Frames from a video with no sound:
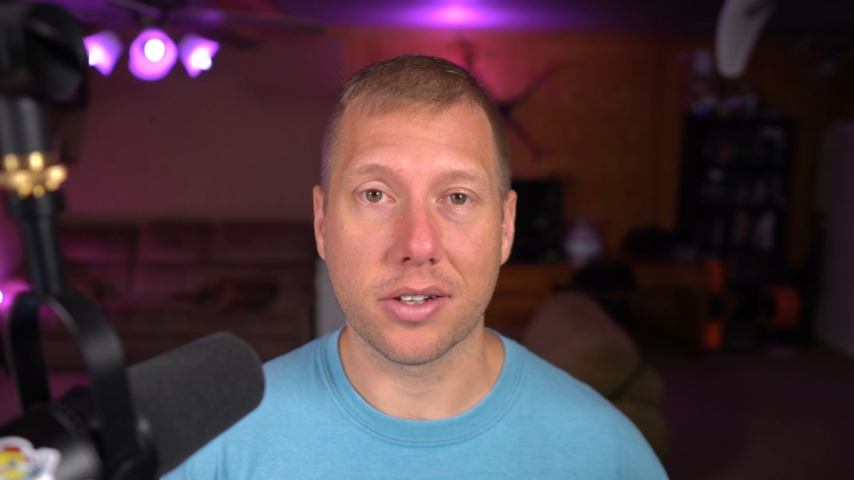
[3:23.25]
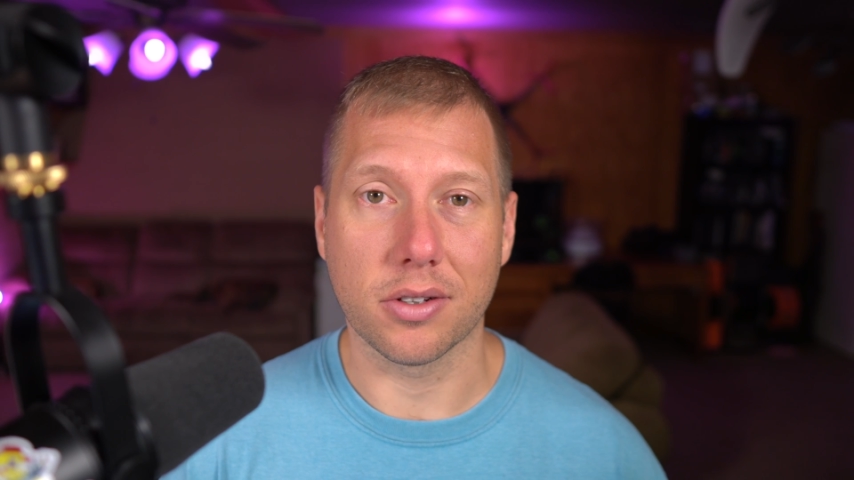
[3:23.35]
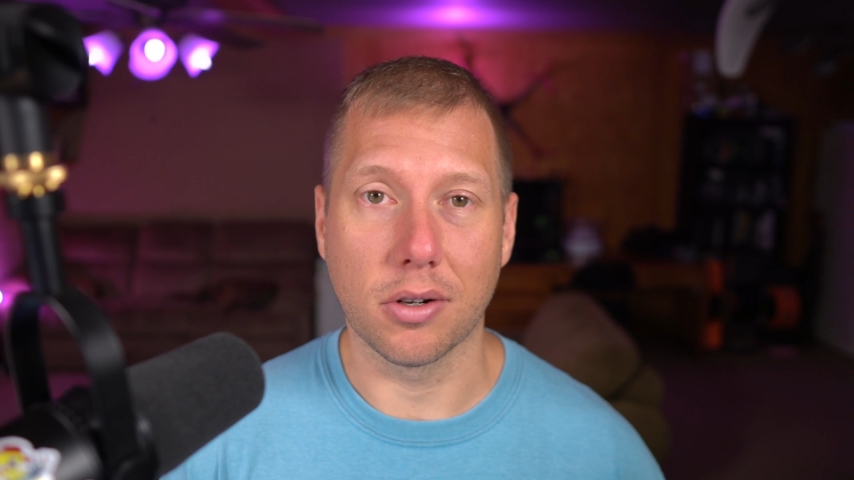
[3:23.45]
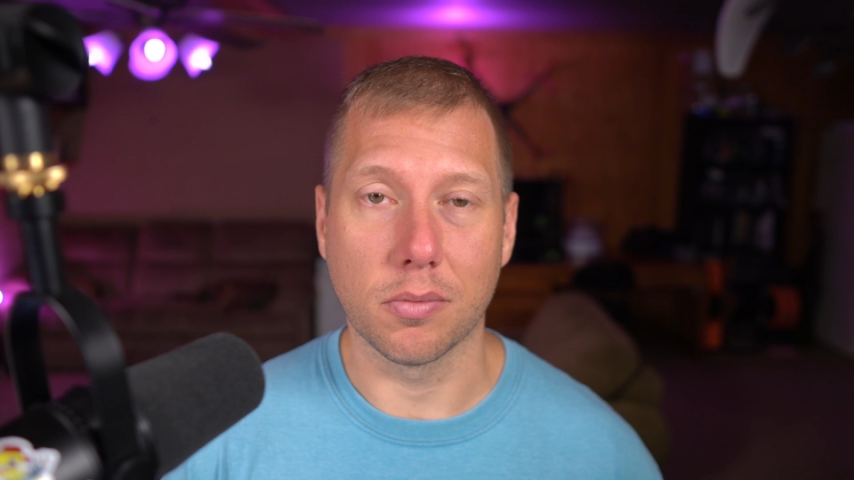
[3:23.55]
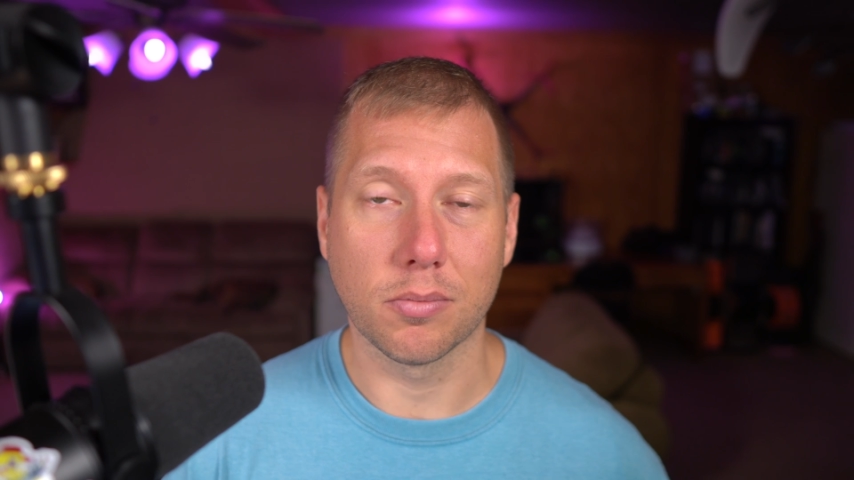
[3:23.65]

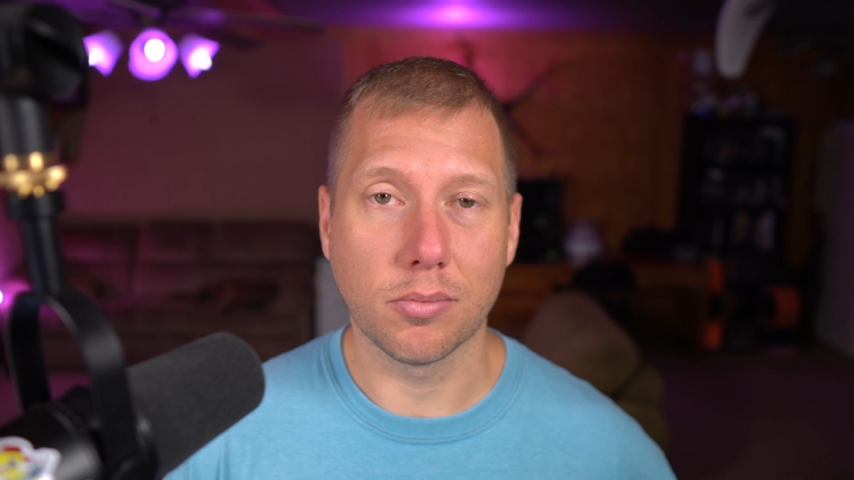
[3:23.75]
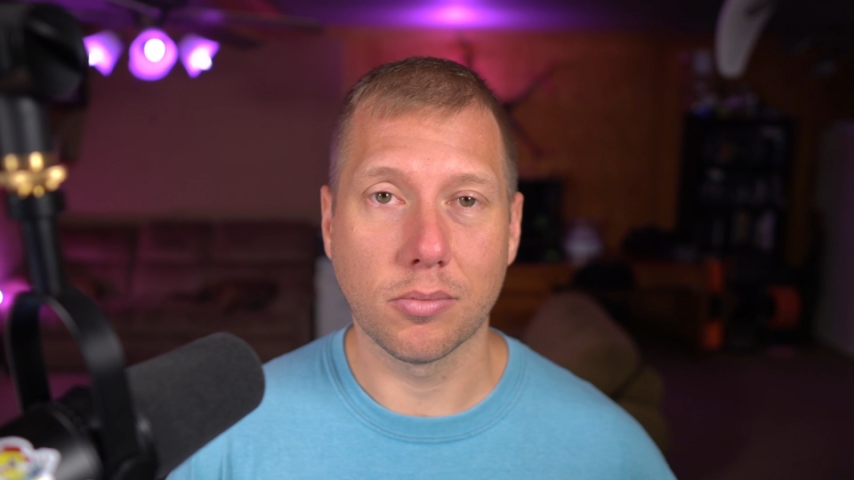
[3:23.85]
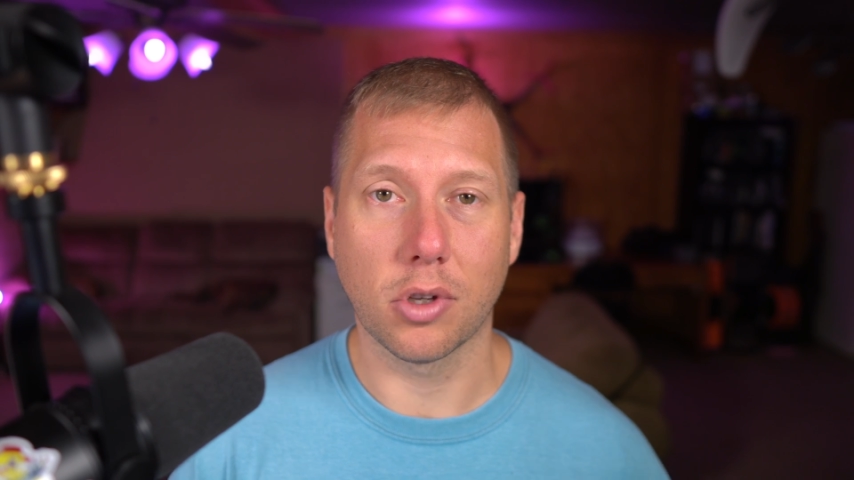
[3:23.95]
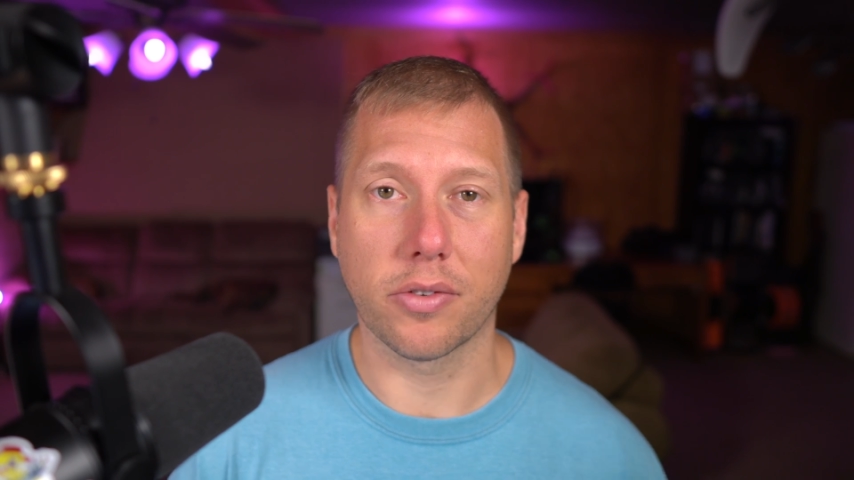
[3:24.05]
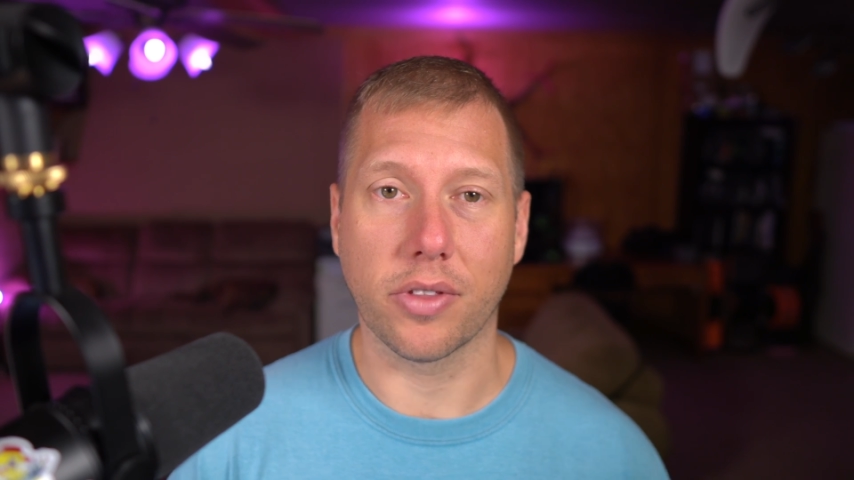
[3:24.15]
So
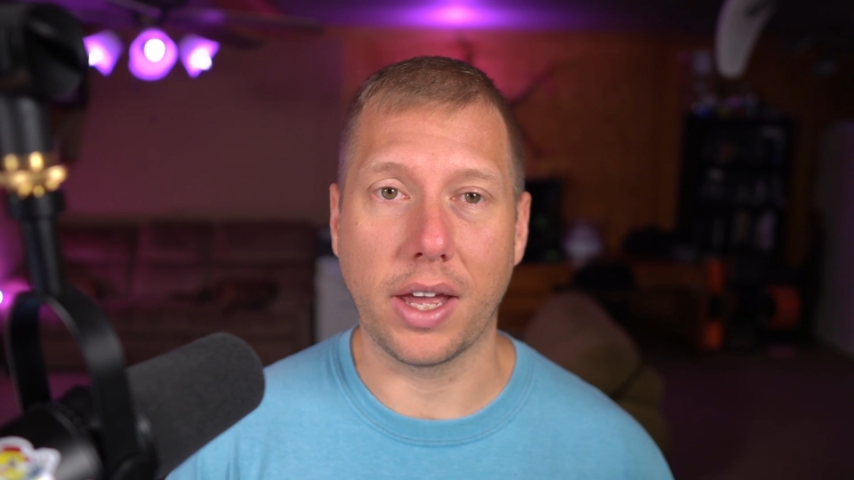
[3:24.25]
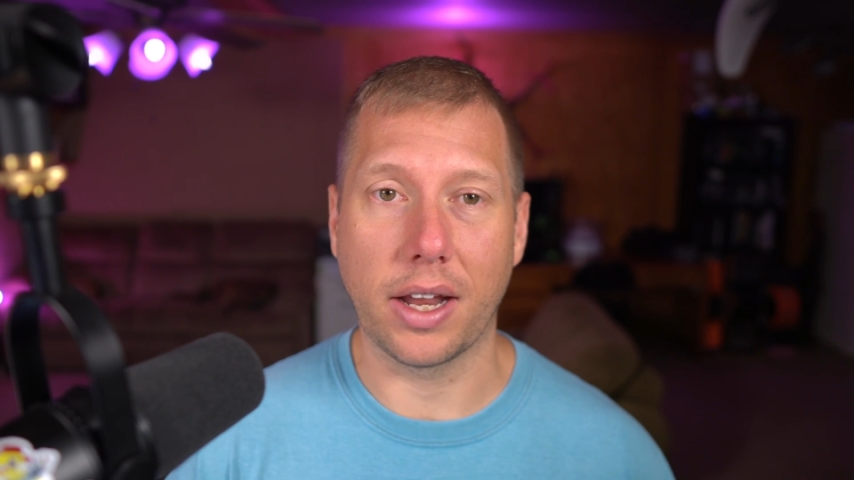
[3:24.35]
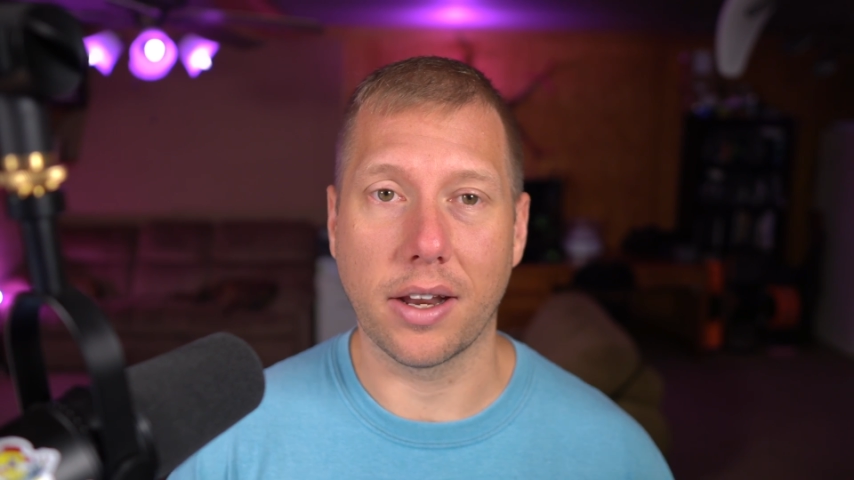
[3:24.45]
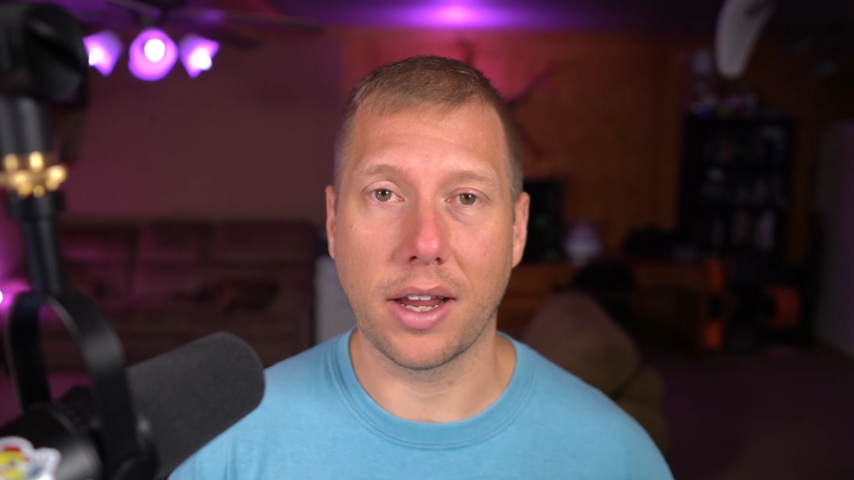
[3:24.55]
look for that